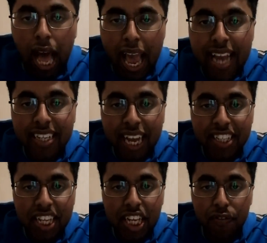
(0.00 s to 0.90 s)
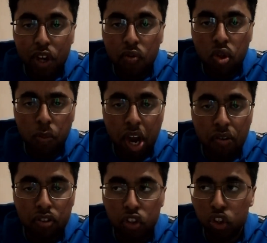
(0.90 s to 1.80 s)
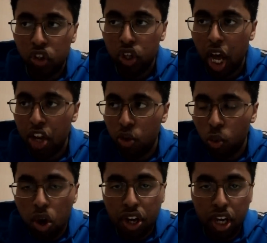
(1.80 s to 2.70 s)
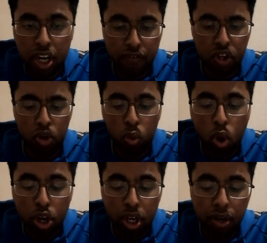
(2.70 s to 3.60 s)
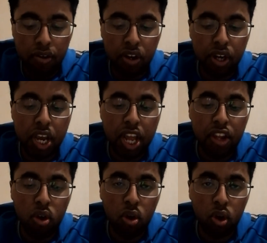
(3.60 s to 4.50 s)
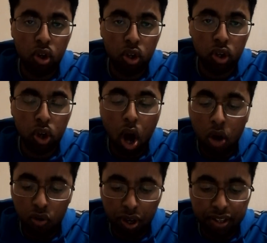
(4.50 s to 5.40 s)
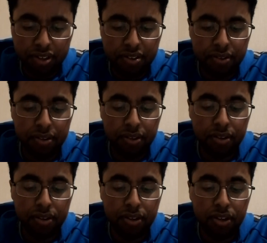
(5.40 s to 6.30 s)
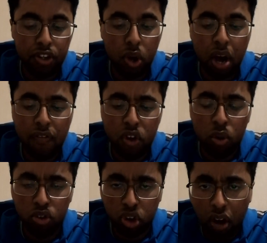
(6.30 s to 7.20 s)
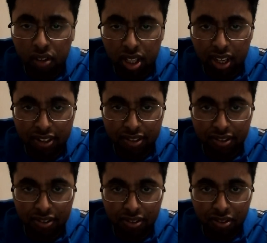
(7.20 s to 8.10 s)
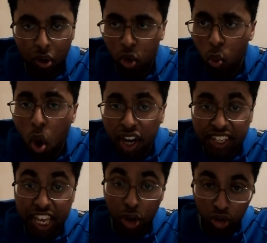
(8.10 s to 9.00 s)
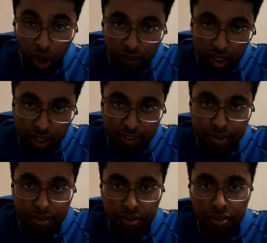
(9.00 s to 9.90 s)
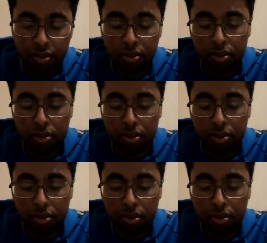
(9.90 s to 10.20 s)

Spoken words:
At age 18, if you live with your parents and you're working, if you're working, you're getting your card right, you have your own driver's license, or you're working to get your driver's license,